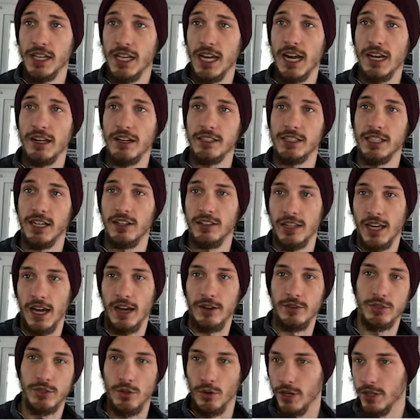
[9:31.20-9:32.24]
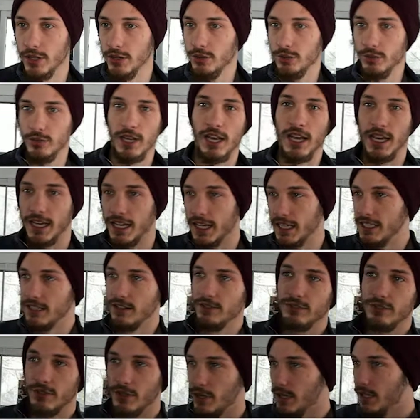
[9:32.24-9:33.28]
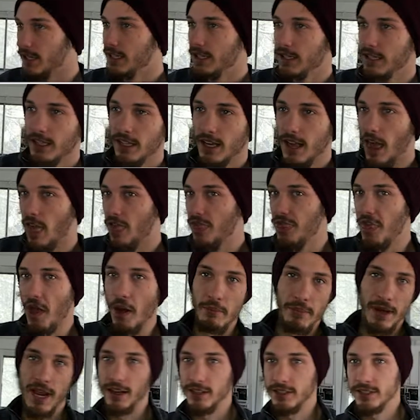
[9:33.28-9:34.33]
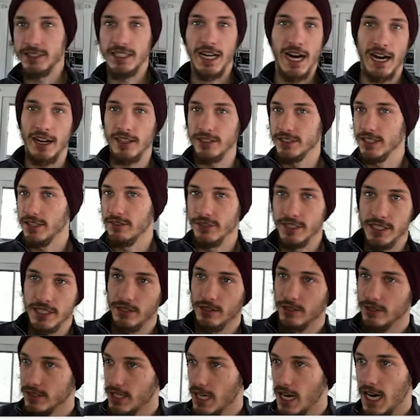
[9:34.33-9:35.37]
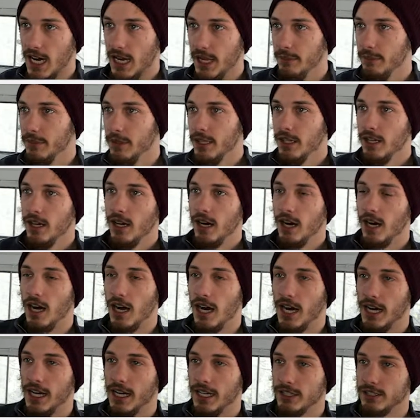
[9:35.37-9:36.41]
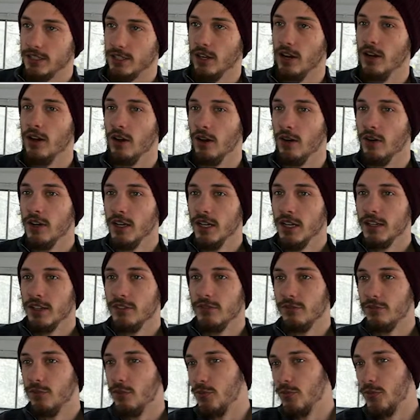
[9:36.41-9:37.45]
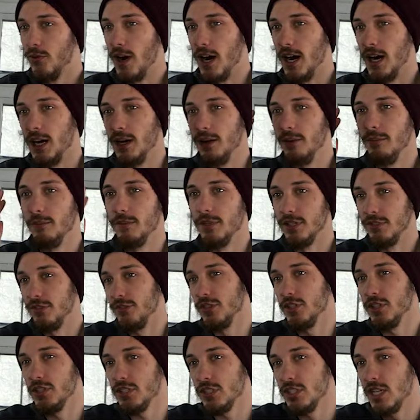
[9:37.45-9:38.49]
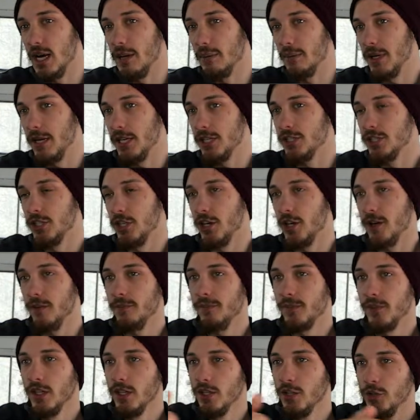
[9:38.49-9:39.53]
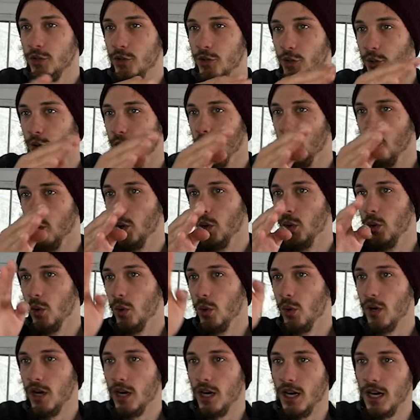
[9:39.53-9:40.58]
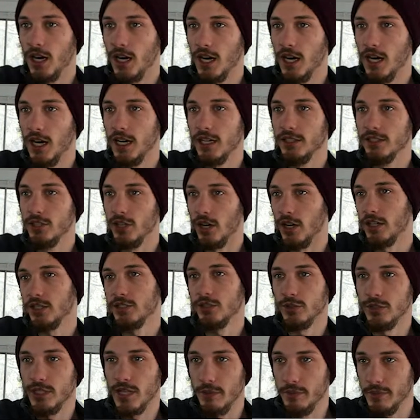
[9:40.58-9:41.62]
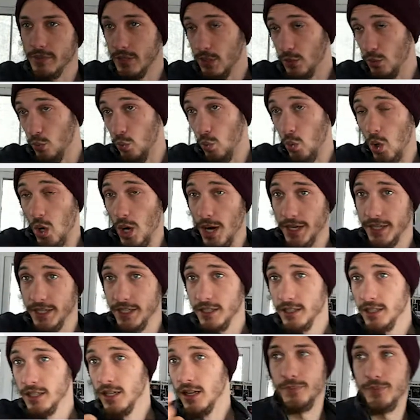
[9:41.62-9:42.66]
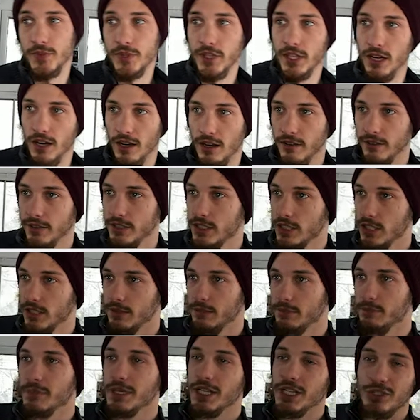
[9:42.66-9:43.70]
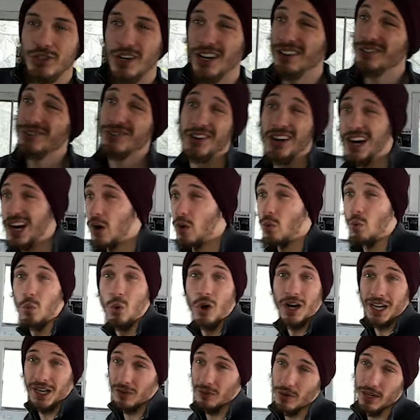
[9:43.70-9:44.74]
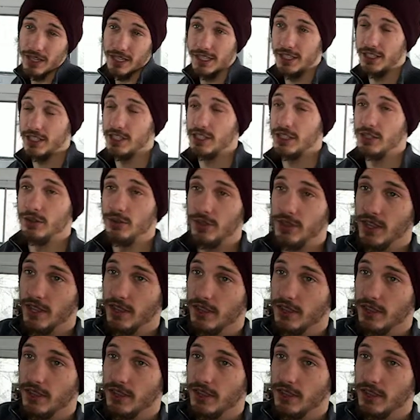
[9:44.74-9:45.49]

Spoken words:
kind of tell that I was going through, like, a different thumbnail styles every single time. So from the first Slime Rancher to Dark Souls Episode 1, you know, it was just me trying to figure out what I wanted to do with the